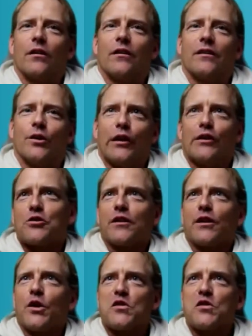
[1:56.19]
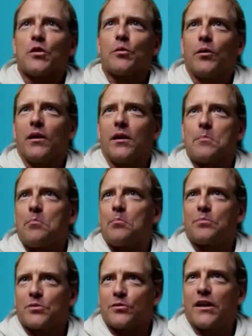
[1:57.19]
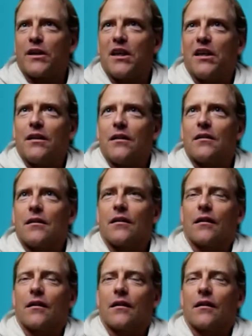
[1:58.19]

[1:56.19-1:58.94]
industry used to be pretty,